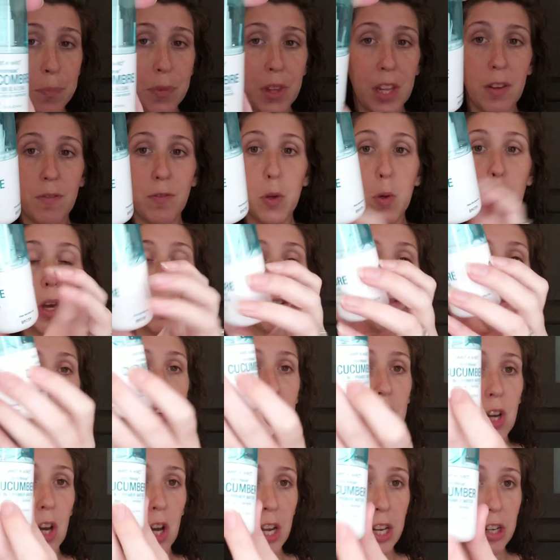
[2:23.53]
if you have
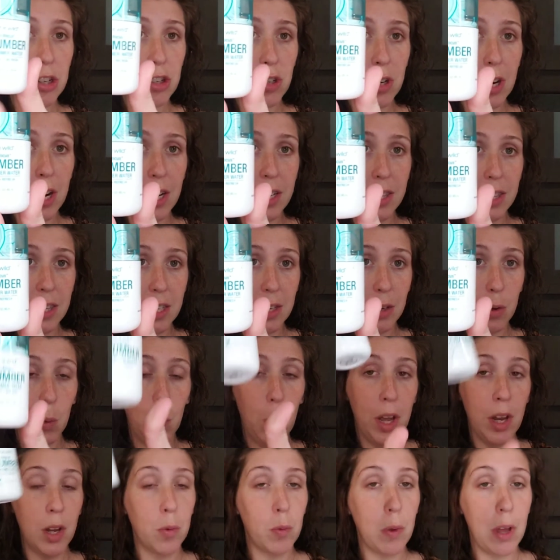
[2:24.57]
not tried the
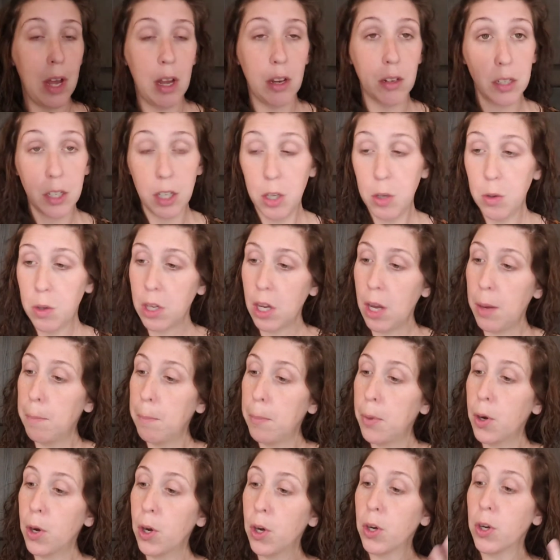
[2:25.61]
Wet n Wild
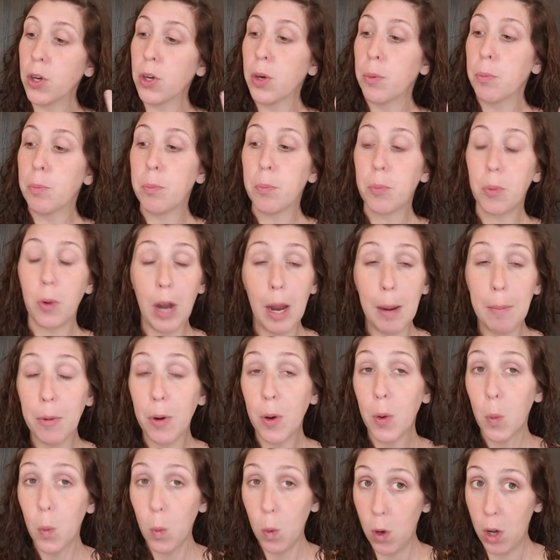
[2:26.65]
Cucumber
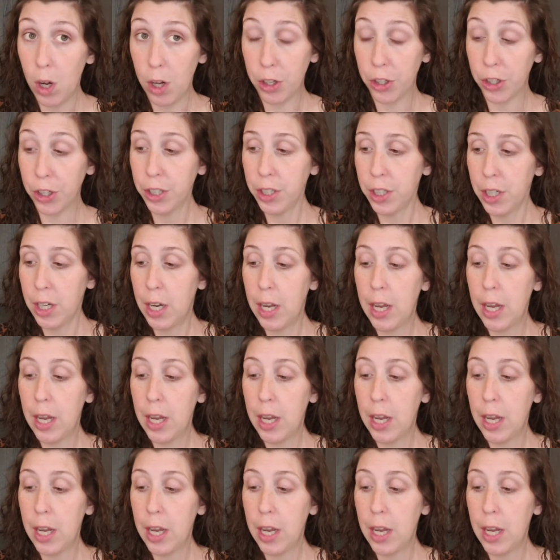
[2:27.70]
Primer Water,